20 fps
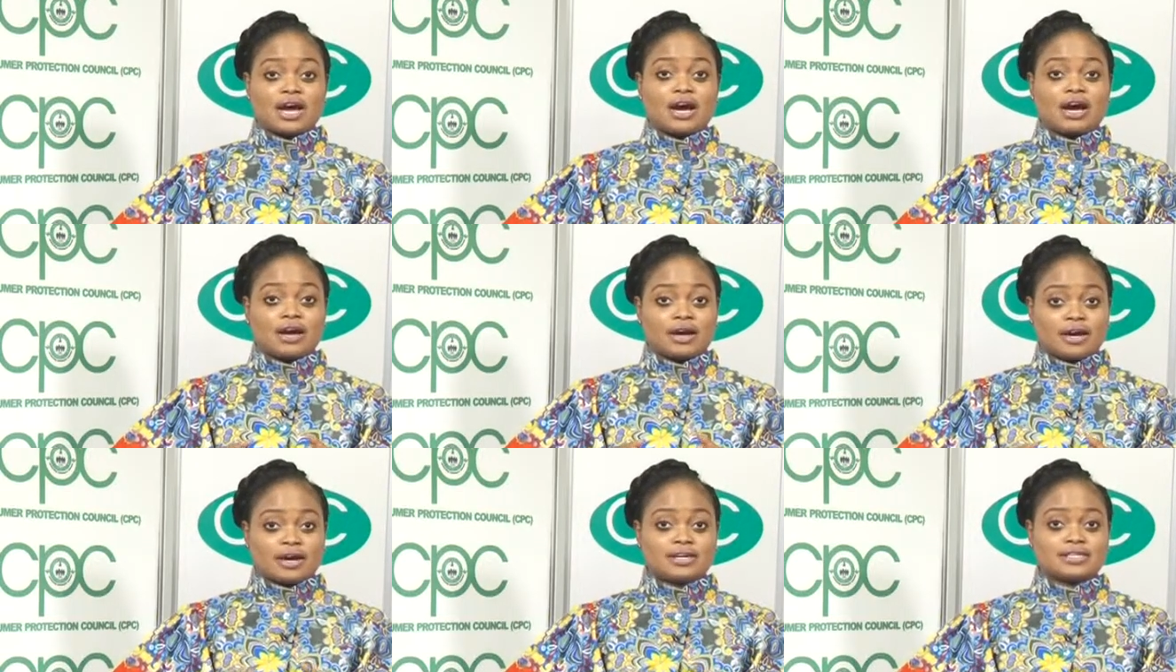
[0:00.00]

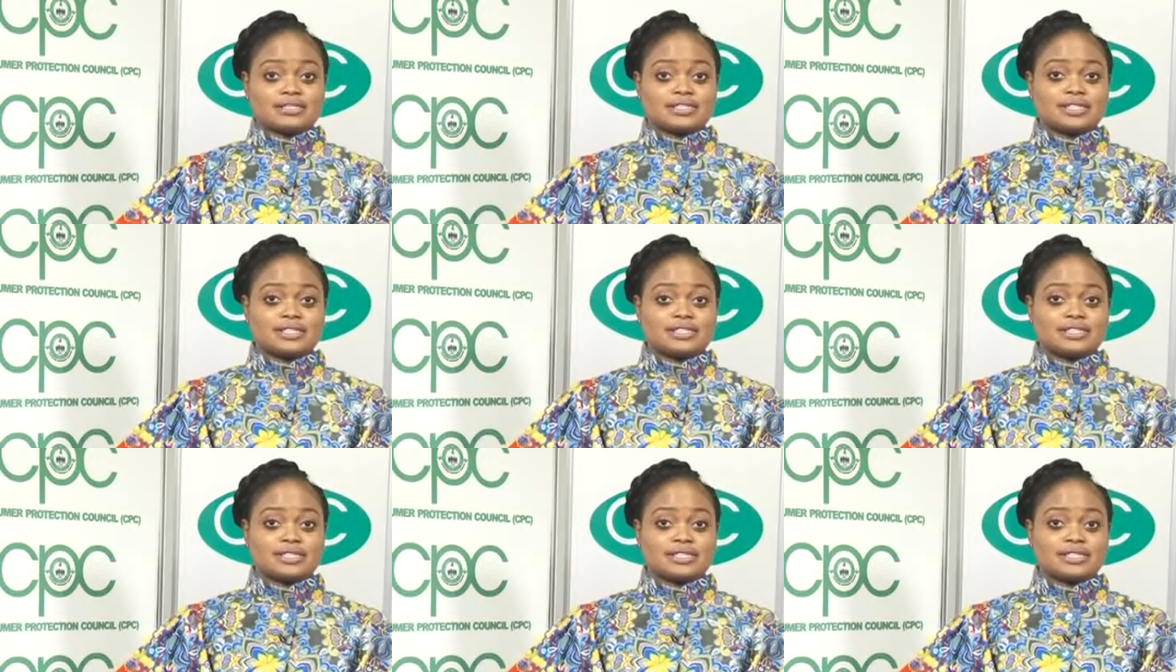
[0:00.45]
Our
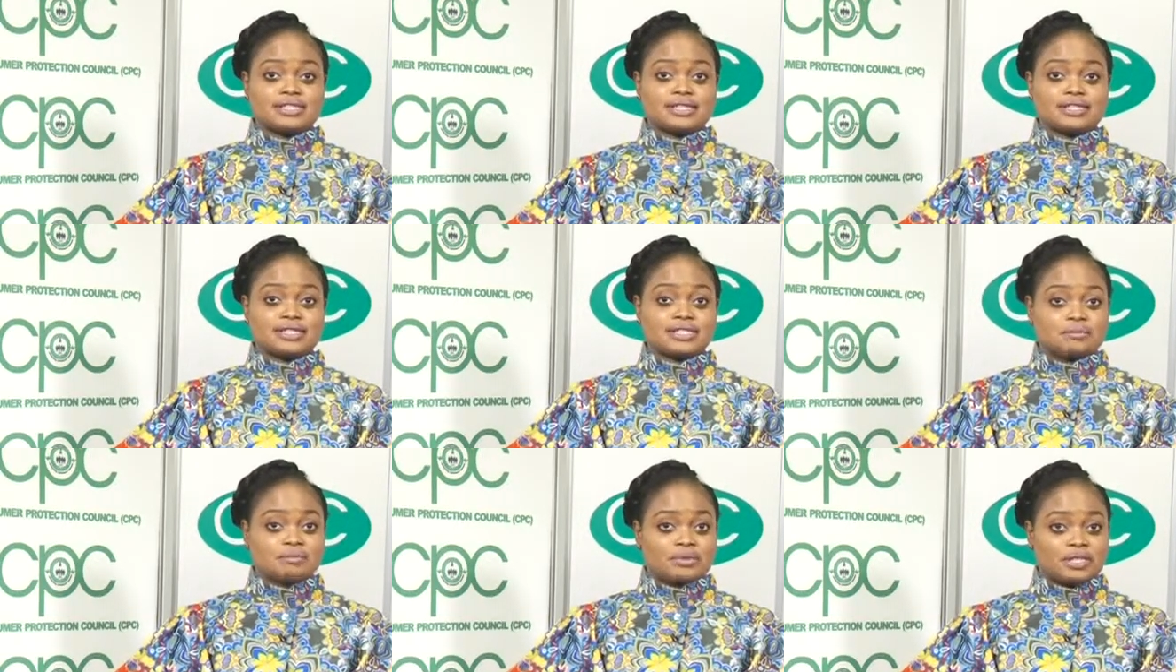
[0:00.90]
contact
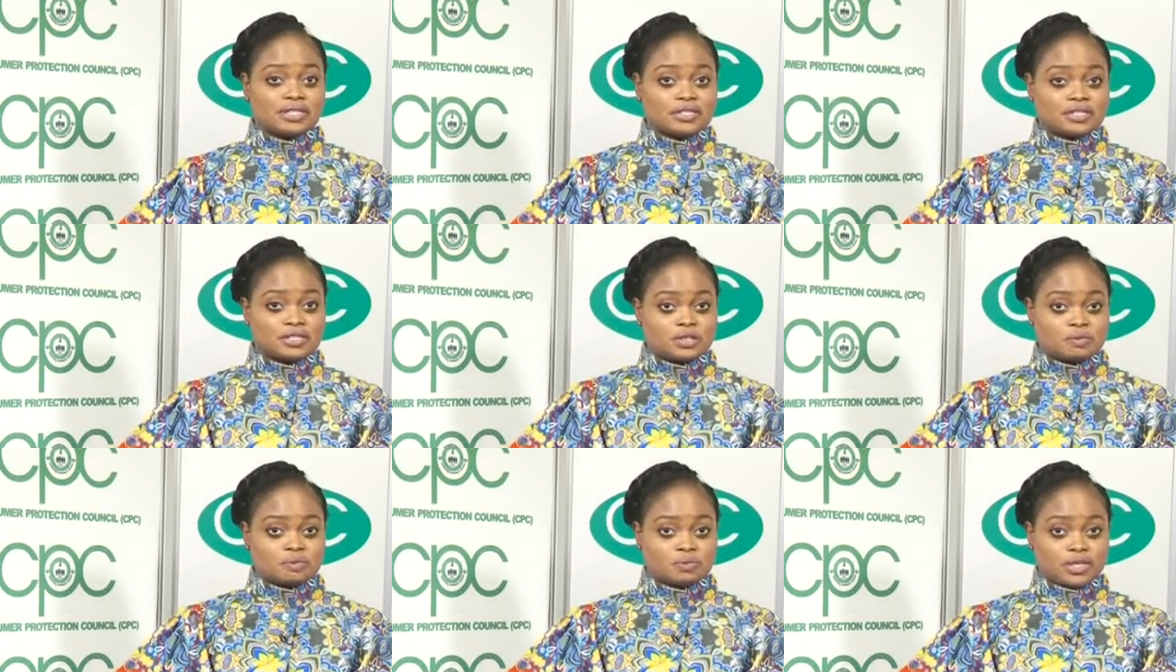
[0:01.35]
details are being
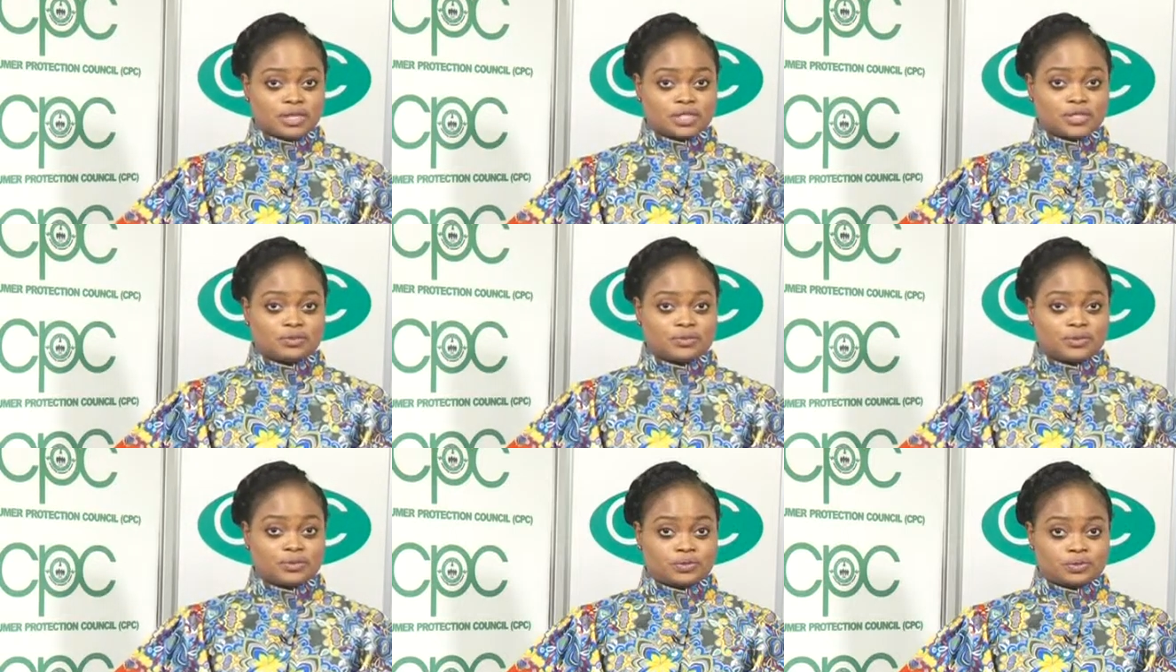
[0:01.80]

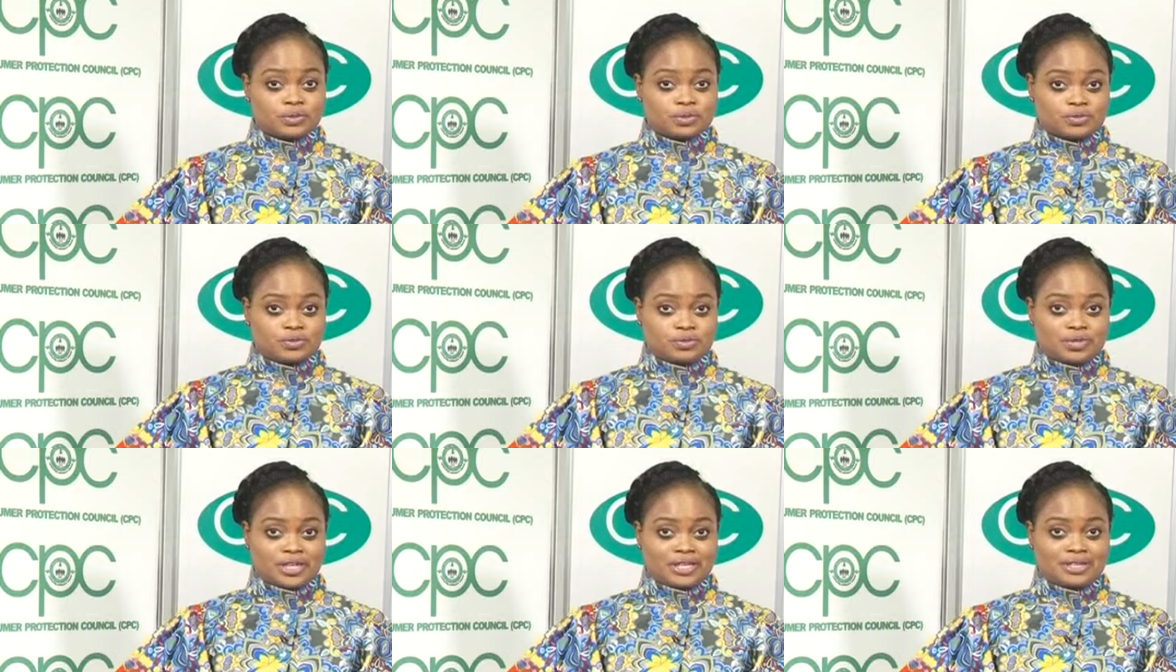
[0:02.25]
displayed on your
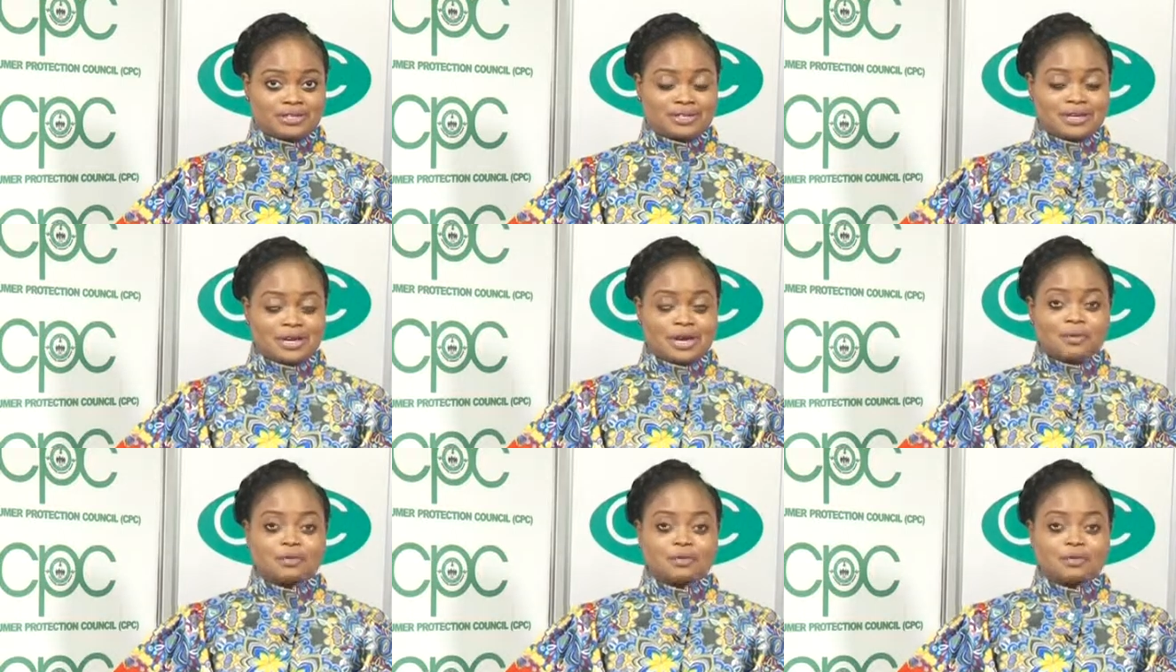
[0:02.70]
screen.